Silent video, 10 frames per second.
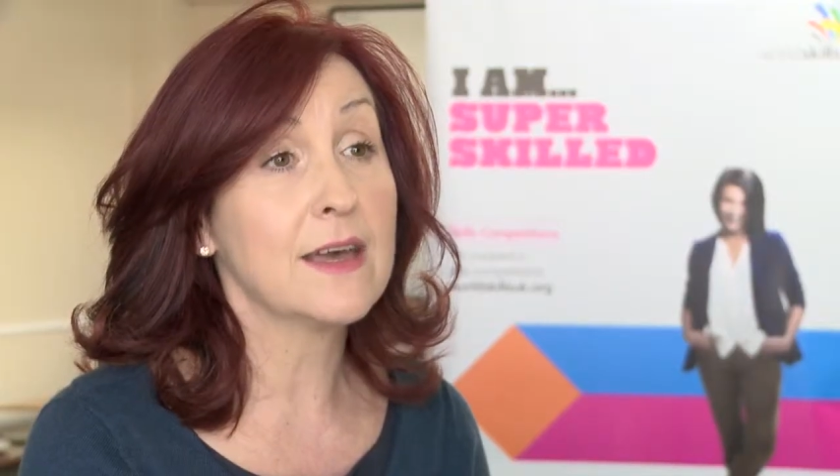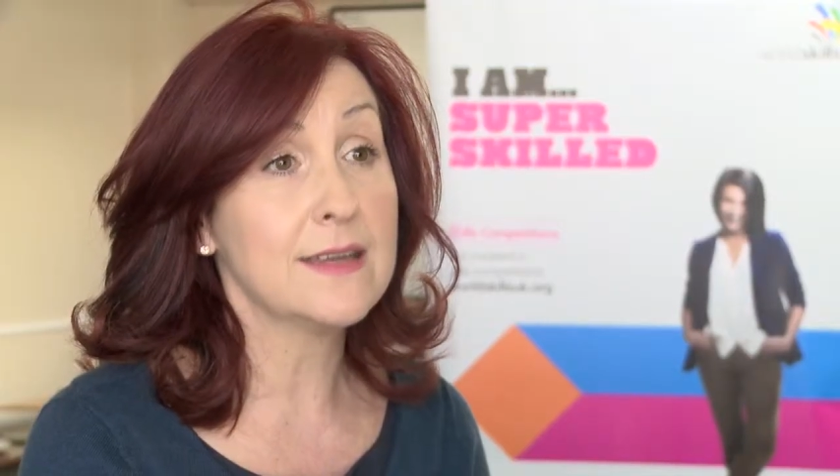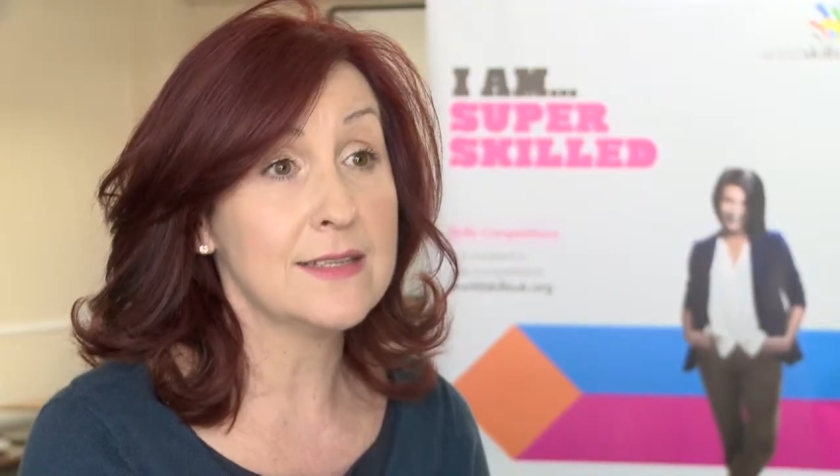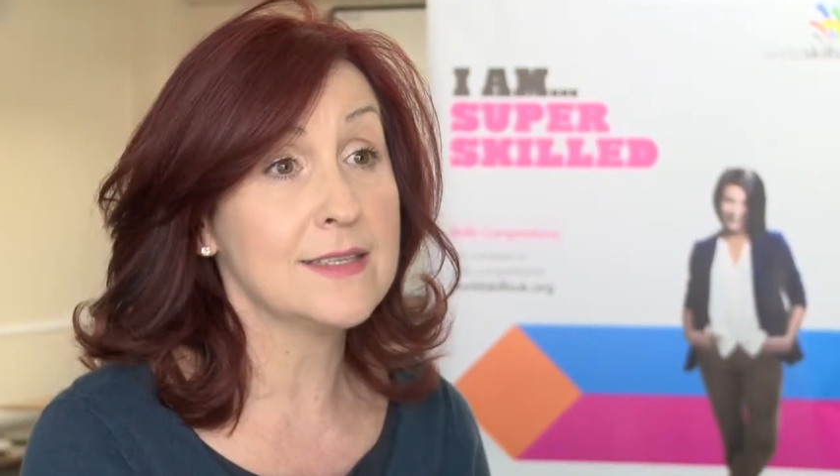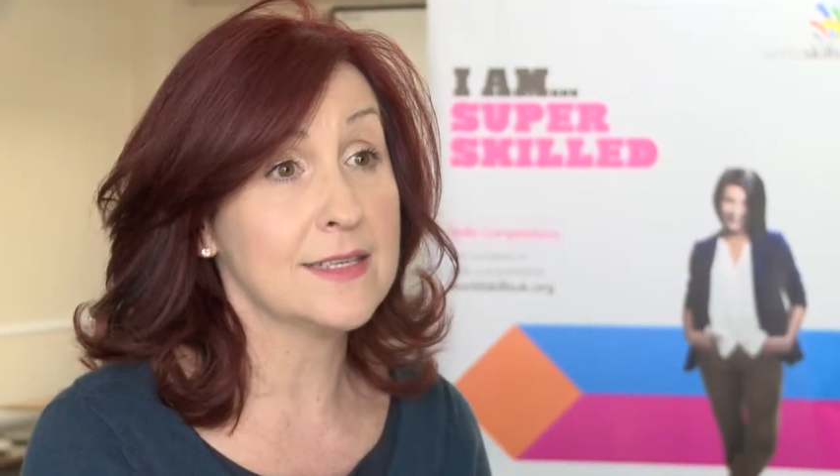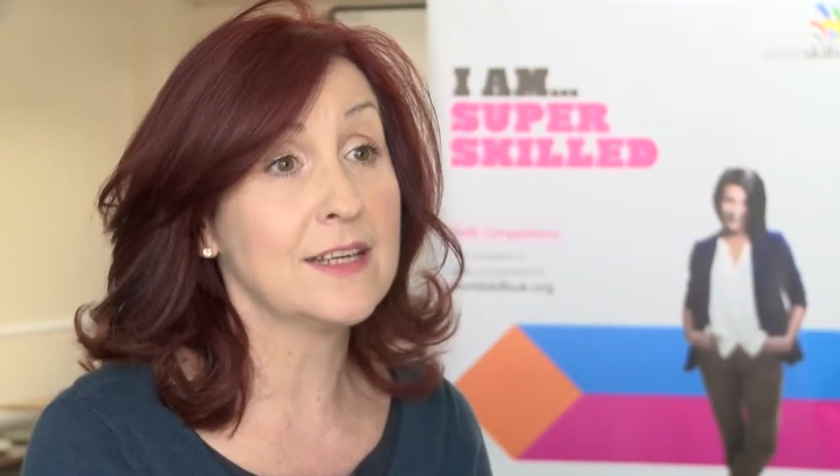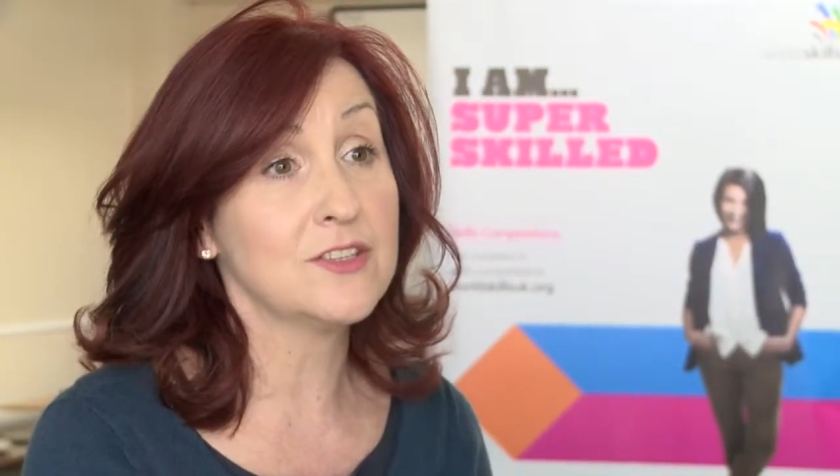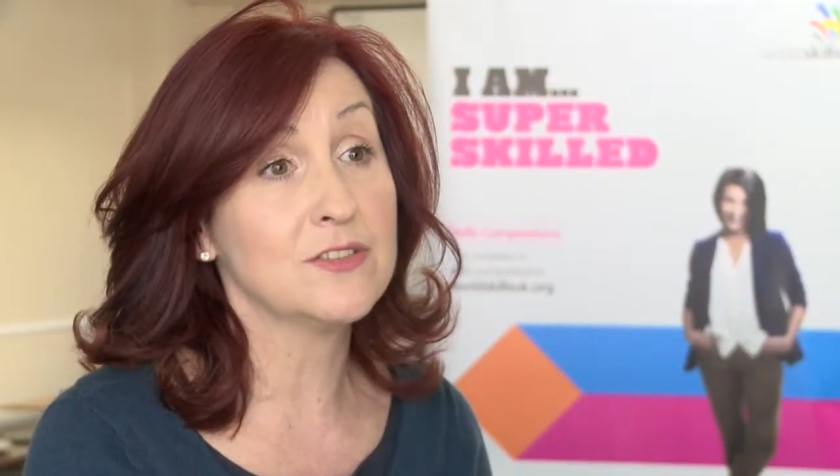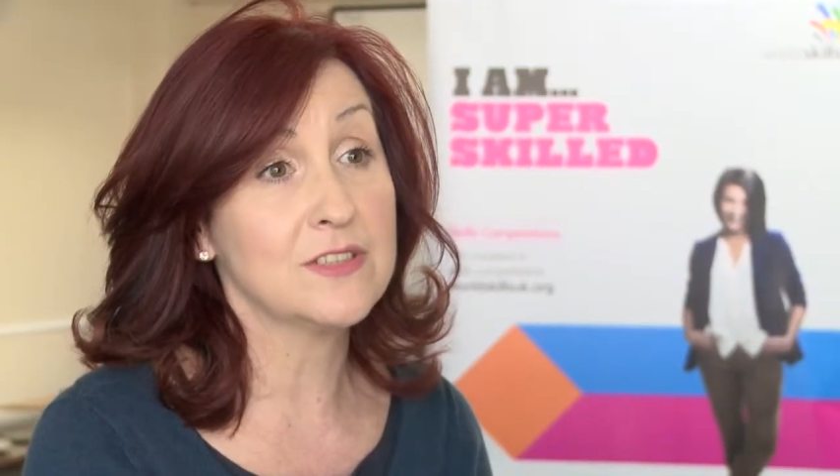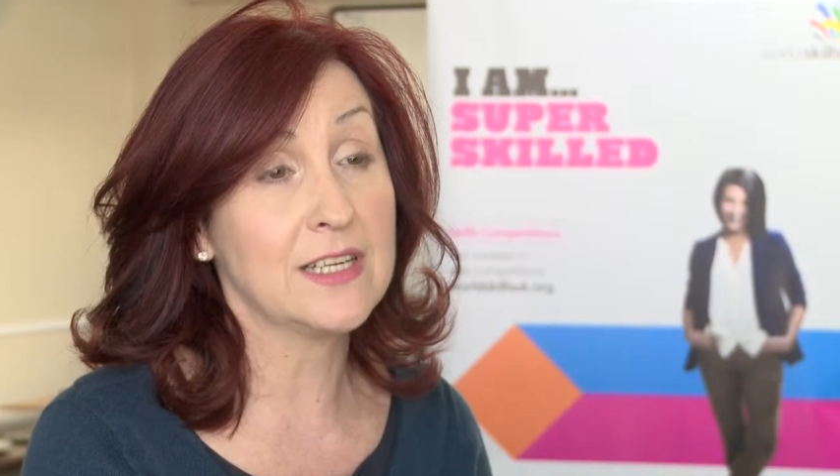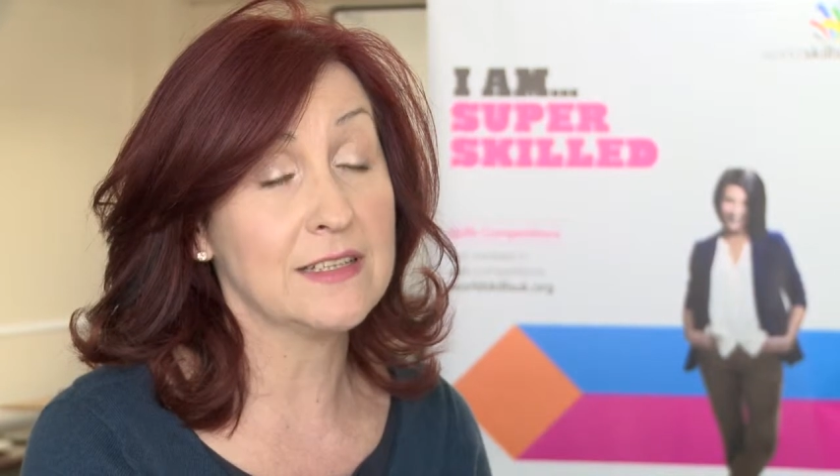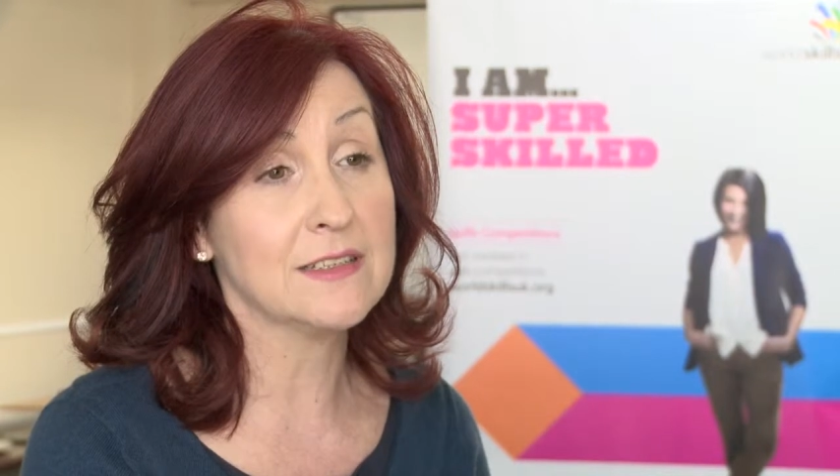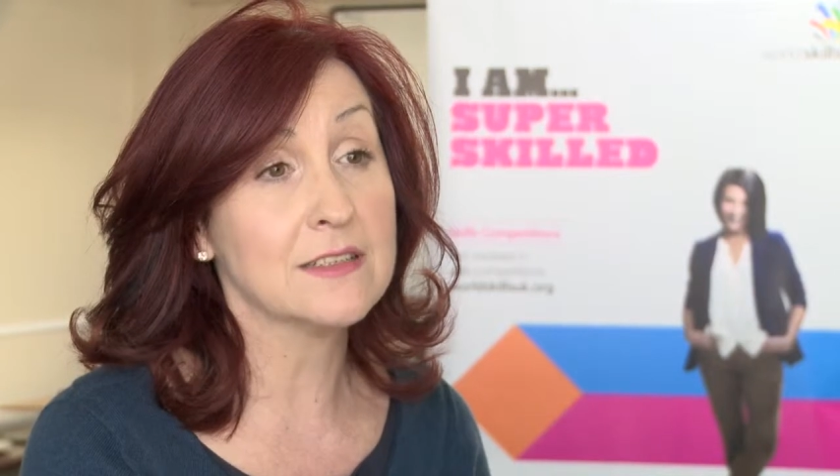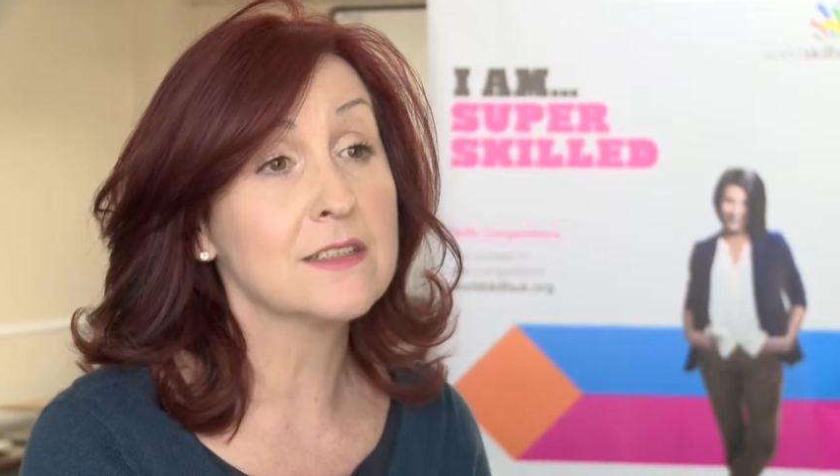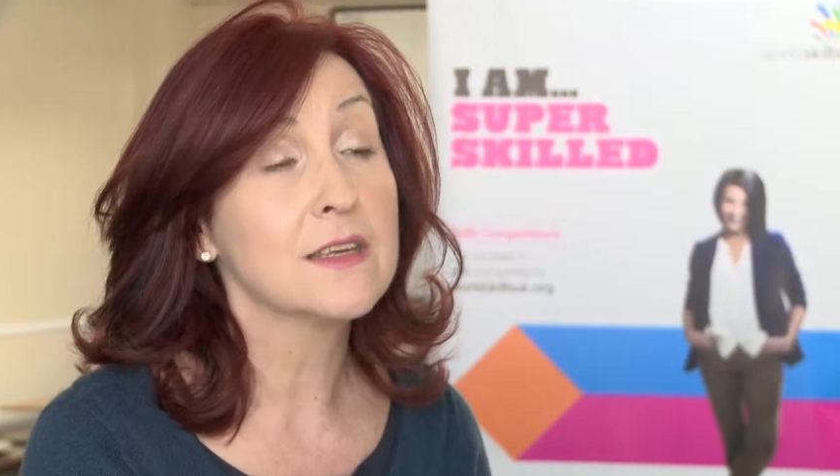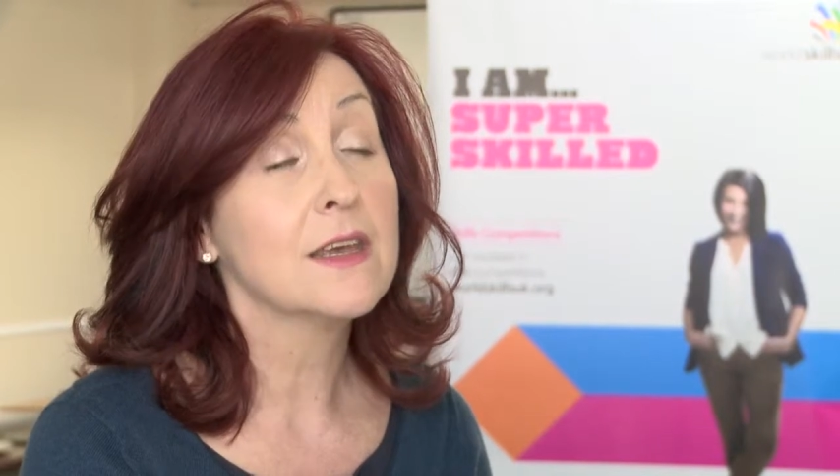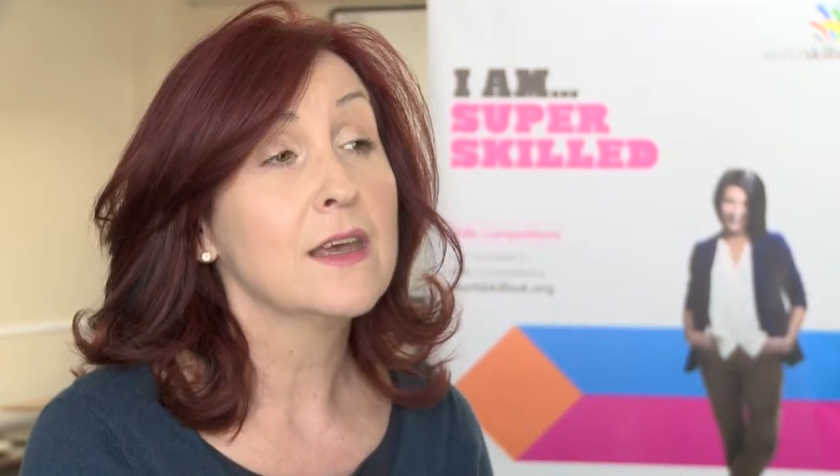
that international standard